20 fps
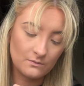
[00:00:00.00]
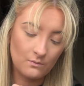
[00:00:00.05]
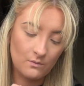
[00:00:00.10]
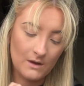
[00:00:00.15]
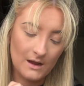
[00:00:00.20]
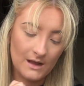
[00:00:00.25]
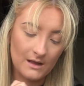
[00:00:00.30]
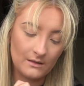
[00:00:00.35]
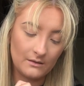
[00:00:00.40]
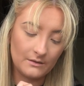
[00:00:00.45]

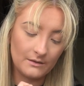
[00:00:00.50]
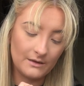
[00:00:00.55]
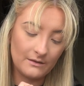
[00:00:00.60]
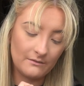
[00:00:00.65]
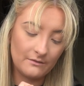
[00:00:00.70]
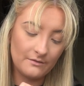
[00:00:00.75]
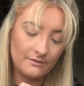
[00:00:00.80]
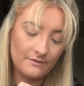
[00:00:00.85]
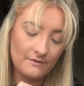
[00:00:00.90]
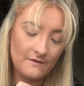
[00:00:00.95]
well.
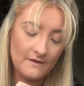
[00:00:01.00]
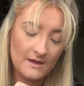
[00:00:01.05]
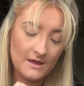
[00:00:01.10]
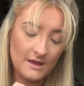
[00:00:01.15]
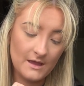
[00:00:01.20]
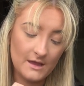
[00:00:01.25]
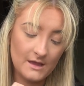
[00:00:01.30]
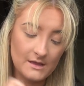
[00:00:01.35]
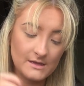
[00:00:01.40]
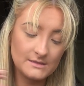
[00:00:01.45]
Now
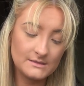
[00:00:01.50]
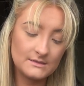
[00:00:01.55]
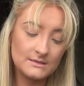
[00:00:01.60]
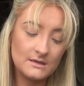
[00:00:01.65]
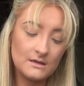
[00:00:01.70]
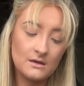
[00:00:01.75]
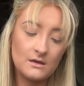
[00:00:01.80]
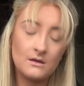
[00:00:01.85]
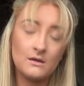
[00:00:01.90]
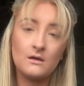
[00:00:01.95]
these
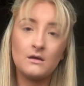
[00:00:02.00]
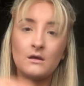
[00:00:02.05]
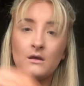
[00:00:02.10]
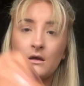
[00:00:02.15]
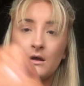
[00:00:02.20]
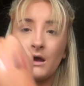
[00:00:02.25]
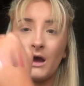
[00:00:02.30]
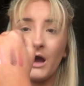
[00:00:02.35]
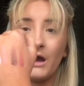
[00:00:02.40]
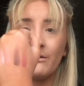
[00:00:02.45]

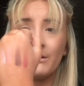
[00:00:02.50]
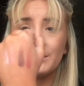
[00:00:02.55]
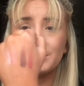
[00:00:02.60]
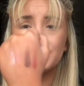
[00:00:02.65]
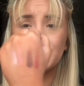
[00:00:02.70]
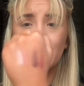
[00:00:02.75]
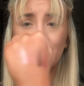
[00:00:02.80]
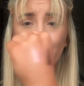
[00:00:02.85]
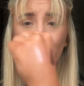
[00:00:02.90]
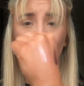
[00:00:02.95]
are
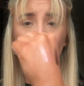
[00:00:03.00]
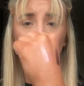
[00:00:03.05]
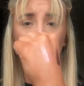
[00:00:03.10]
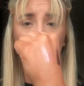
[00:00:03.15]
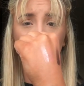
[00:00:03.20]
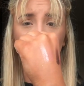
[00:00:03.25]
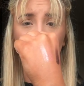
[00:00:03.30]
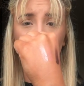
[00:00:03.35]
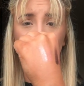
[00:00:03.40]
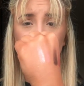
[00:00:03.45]
actually
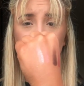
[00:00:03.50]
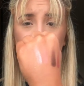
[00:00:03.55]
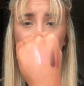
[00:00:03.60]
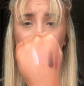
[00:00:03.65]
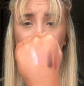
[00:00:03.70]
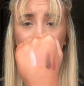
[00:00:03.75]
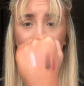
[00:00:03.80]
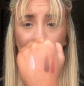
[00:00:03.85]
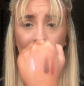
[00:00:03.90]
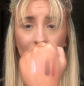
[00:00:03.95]
pretty good, to be
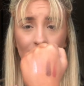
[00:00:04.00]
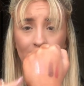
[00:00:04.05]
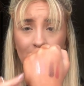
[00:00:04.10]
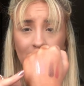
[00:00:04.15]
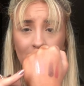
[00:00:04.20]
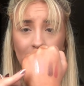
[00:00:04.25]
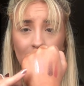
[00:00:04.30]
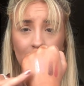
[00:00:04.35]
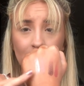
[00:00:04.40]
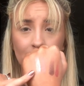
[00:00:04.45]
fair. I
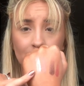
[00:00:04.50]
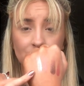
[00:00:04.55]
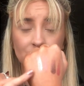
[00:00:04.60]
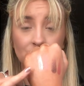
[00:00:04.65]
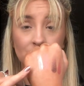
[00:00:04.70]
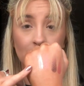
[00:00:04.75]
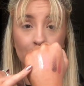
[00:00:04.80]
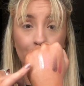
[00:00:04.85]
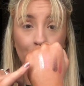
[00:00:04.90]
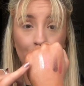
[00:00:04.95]
really like that
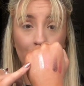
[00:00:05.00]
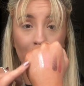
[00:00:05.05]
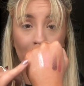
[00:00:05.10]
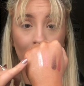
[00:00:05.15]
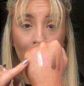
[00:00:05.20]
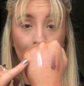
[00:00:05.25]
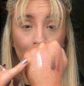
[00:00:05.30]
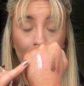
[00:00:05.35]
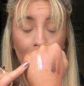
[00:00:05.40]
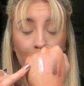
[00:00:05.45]

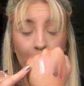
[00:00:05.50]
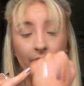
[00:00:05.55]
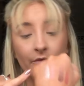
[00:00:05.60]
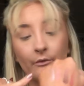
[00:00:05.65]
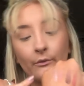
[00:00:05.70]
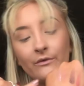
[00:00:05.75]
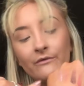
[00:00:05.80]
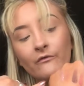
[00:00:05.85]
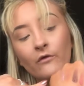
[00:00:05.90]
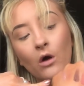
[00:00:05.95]
champagne pink
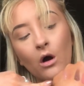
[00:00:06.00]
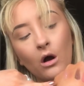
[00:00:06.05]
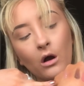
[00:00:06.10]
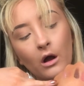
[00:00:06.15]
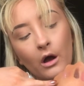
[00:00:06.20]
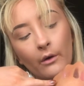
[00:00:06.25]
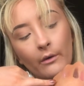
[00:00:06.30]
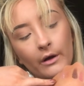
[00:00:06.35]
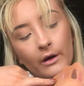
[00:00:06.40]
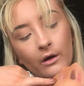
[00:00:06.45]
that we've got
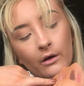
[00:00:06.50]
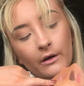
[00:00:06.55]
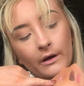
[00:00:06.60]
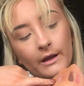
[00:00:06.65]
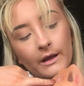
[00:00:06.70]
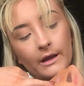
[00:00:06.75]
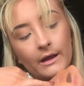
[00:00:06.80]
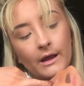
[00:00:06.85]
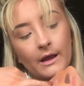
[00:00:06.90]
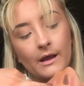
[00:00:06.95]
going on
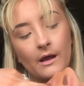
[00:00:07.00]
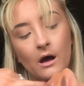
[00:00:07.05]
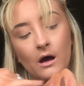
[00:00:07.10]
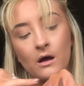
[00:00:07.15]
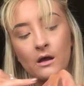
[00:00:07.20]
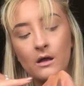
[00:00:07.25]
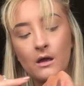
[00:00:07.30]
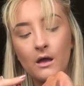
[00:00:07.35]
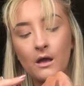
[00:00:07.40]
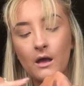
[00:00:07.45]

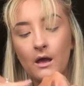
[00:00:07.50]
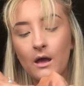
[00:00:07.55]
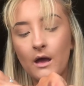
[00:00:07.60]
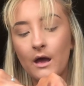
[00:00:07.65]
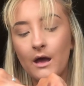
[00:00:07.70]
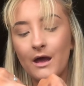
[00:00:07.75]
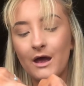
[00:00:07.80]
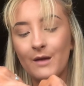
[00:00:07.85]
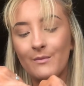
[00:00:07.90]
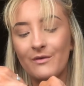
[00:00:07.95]
here.
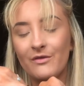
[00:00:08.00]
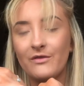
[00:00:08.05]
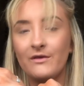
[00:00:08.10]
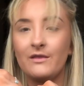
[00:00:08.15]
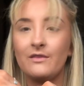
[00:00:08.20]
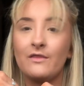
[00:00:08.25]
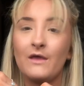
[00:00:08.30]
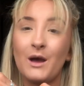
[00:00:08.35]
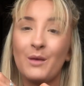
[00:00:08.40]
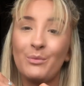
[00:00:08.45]
I
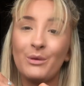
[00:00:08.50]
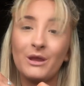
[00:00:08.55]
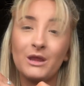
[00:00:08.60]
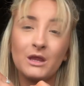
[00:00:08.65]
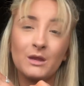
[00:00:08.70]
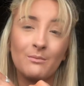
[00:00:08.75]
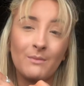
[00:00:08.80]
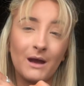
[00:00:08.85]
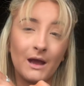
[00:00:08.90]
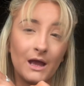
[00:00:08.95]
think that
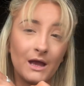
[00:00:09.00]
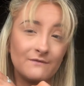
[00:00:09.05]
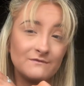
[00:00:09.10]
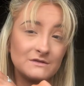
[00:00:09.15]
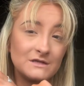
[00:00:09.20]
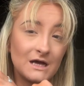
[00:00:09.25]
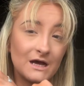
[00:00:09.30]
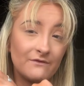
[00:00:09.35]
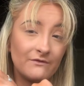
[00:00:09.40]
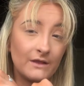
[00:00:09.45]
pink you might have
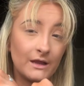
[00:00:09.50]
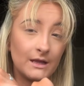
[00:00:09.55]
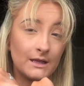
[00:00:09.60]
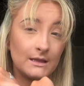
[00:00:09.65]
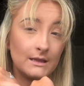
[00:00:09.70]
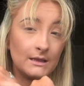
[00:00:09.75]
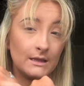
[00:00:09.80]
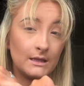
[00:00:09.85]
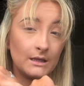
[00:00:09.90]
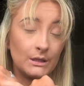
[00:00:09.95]
to have
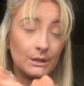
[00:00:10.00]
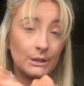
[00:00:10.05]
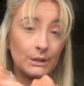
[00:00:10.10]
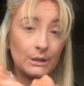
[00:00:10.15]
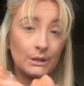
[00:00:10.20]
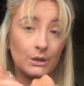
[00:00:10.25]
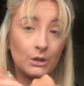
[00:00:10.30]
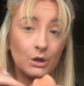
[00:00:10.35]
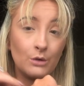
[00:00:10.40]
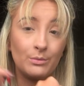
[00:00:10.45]
like a
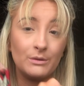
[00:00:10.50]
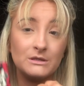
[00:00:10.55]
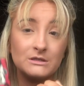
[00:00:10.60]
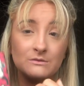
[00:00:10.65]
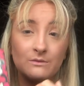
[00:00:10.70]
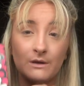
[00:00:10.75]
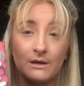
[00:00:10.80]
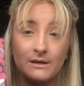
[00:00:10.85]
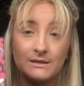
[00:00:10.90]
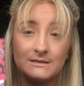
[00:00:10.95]
little couple of
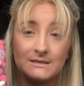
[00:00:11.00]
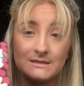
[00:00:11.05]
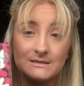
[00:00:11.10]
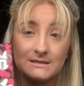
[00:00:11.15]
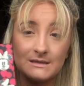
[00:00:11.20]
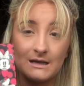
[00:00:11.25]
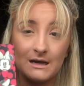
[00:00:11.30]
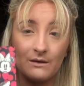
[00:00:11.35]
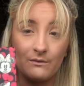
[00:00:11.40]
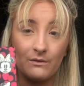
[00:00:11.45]
swirls.
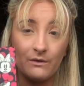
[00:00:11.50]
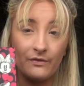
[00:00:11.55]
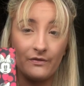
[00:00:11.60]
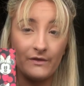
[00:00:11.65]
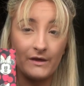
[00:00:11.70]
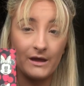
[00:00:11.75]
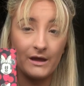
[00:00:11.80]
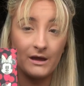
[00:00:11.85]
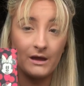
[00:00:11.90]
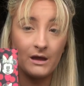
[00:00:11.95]
It's that one
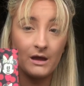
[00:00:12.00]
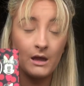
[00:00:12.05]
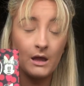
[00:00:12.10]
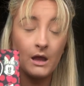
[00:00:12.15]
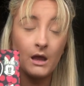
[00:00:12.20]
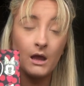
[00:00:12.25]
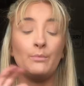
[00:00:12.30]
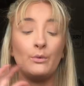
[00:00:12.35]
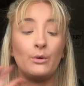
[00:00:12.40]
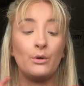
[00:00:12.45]
there.
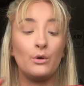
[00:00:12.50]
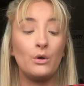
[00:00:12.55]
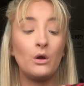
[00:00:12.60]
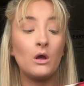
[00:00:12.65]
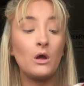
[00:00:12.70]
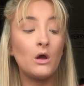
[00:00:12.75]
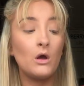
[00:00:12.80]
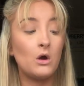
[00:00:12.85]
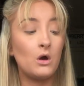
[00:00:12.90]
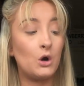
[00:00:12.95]
But
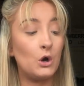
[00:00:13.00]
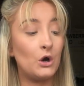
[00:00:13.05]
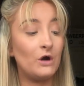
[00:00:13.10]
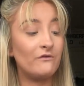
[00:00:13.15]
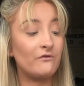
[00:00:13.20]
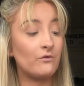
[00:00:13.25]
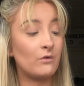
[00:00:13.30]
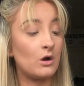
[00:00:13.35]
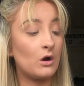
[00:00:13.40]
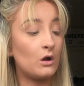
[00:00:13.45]

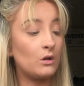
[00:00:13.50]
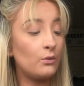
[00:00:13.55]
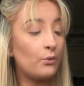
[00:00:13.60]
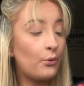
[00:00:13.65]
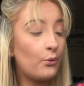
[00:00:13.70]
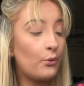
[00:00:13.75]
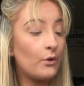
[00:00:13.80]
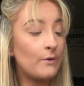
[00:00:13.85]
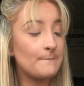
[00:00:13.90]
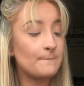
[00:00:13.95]
overall,
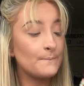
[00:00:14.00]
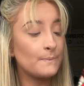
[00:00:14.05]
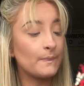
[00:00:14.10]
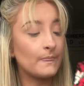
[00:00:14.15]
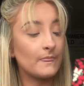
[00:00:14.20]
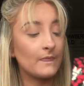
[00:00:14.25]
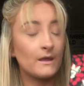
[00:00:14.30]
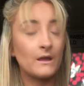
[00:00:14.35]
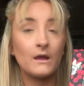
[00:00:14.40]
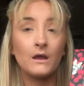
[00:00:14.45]

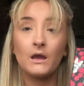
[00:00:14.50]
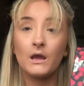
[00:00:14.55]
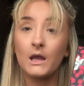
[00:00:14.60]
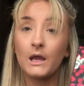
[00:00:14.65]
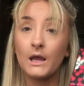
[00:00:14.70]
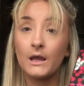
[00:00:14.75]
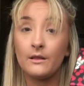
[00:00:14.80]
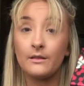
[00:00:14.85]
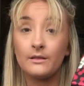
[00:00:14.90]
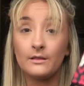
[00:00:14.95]

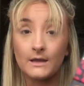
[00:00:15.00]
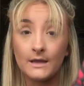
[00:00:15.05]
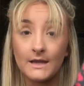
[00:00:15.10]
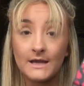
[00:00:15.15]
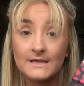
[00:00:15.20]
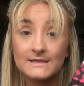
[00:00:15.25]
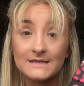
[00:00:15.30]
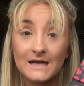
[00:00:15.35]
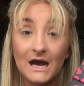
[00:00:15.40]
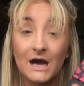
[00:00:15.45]

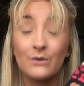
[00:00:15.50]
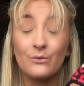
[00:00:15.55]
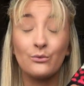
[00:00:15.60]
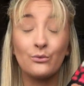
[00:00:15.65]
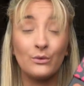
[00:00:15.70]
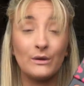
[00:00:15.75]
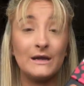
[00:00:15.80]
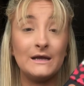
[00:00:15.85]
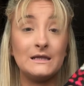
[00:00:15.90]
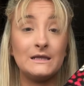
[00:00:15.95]
these are
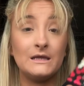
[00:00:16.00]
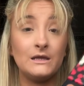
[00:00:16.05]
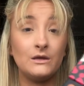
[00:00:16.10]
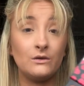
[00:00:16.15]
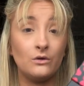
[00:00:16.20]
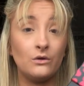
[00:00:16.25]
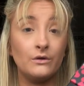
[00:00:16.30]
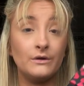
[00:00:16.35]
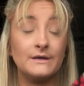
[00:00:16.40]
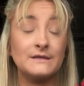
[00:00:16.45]
really
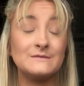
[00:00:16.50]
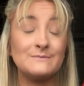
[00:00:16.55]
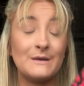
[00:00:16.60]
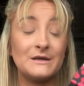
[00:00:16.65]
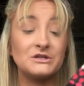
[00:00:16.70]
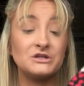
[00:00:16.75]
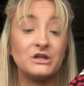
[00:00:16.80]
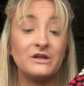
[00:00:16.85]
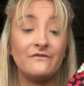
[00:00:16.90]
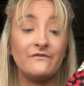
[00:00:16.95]
good,
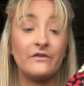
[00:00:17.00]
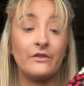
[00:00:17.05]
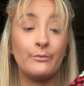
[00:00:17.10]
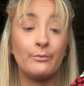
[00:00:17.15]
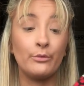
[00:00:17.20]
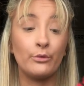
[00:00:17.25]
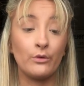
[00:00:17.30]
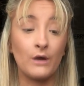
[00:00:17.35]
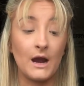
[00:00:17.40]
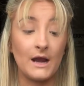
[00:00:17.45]
especially for the
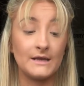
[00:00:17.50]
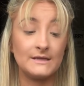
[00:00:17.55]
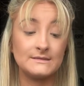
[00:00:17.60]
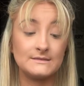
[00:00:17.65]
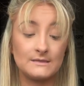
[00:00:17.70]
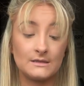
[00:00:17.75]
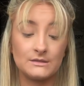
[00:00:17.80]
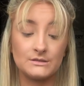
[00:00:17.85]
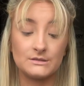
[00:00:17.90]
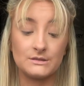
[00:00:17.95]

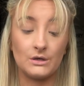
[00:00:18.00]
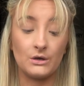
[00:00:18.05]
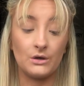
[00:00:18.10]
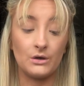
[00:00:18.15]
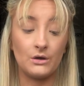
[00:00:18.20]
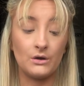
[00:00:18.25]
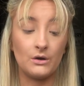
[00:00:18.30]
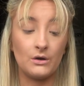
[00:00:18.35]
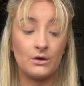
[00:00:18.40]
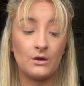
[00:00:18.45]
price.
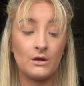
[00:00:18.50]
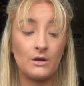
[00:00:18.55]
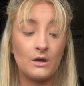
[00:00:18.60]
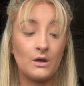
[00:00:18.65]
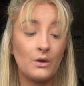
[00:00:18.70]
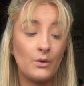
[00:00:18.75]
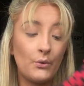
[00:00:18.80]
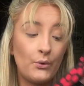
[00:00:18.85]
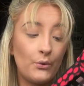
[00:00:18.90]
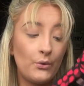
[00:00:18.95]
So
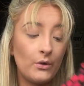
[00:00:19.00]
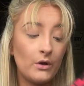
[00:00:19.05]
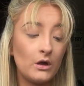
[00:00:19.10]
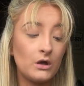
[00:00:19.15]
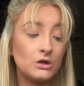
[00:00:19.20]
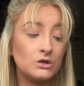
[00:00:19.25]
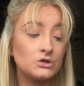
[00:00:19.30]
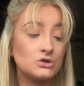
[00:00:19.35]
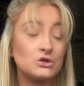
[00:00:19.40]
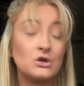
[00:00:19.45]

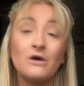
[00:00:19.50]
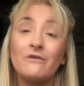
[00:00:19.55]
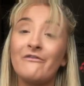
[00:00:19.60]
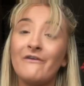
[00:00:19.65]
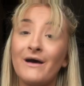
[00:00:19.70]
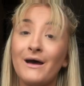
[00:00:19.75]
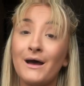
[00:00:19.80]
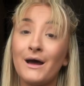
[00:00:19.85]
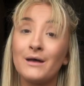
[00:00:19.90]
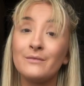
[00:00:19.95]

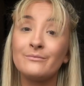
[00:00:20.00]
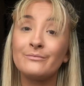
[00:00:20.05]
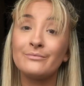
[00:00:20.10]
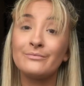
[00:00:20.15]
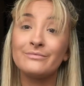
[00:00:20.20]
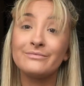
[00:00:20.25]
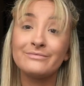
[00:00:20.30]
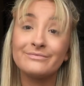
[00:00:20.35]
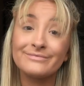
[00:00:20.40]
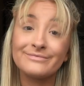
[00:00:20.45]
far,
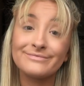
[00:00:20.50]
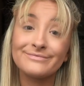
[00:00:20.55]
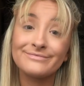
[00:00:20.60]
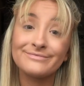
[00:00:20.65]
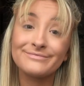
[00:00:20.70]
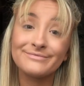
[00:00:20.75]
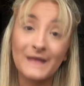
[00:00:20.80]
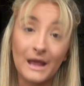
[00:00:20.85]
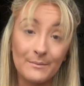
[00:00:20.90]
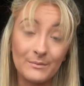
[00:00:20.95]

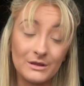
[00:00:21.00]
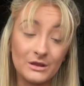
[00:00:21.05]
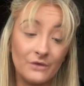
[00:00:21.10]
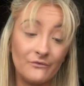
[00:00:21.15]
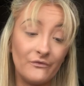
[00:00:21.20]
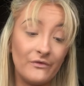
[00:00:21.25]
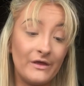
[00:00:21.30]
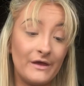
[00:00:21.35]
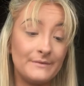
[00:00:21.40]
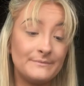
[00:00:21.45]
I'm in
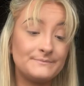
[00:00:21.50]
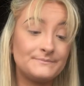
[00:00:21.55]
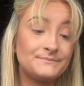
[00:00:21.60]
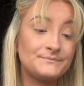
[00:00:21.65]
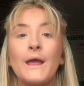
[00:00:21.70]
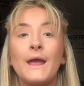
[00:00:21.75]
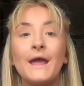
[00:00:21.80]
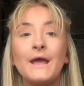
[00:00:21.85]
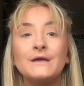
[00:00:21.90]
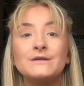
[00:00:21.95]
love with it.
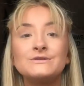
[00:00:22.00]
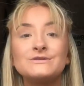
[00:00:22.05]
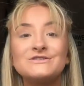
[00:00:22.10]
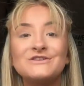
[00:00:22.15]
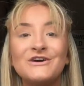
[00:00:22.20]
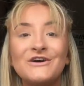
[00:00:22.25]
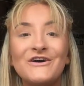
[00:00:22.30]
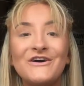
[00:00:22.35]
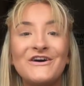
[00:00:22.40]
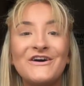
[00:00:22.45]
Okay,
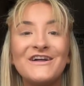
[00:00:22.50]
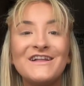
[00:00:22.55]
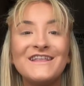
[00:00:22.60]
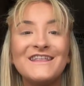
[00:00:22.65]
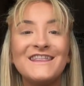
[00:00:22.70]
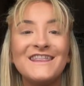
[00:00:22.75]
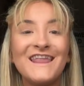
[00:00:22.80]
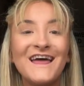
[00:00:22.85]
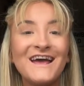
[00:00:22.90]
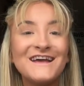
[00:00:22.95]
so
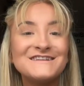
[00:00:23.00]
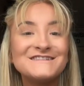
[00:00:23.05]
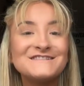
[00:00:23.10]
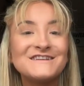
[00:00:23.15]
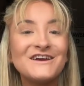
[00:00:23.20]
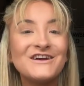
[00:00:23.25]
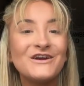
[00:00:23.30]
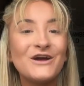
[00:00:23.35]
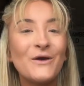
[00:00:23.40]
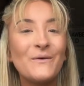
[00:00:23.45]
let's
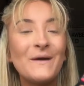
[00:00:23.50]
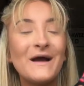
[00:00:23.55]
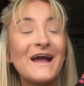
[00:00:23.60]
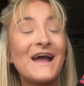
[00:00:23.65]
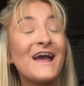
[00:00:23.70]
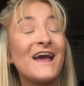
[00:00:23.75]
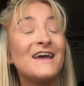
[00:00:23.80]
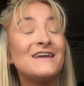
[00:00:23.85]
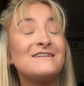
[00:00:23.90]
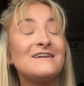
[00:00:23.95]
go
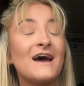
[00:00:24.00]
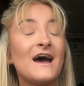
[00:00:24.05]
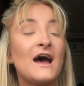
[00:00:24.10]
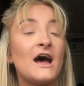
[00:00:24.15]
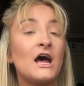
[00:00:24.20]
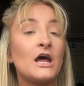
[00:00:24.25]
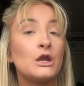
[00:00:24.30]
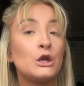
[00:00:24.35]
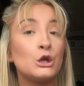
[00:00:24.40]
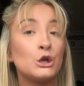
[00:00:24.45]
ahead
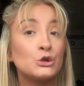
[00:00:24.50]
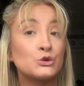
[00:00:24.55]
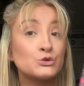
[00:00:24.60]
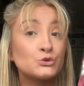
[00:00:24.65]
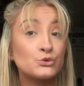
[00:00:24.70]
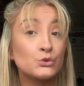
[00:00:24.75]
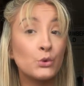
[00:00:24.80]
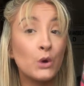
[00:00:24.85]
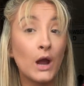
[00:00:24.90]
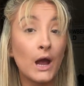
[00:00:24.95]
and
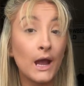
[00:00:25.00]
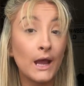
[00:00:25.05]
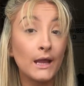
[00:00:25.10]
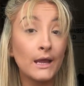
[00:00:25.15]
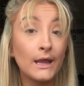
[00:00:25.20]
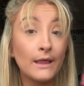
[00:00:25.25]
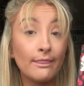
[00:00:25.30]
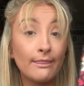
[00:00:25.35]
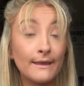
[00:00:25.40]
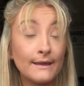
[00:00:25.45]

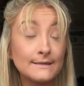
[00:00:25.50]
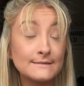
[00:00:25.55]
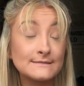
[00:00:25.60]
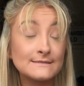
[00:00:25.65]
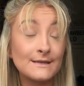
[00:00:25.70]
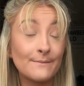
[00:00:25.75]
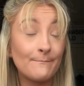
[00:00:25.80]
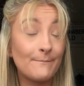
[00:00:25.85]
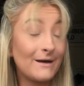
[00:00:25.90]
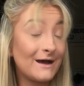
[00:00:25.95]
try
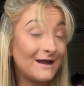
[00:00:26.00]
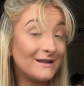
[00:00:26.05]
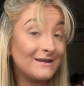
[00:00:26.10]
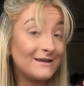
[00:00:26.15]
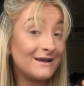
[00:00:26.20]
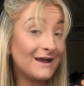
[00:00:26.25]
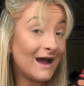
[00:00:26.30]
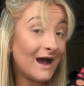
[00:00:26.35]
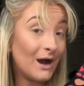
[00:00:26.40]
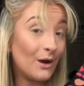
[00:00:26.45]
this
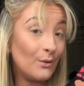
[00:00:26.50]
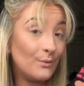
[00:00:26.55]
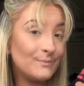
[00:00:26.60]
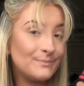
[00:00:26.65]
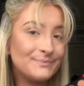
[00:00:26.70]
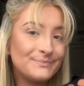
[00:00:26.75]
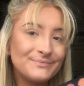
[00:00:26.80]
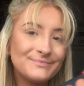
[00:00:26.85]
palette out.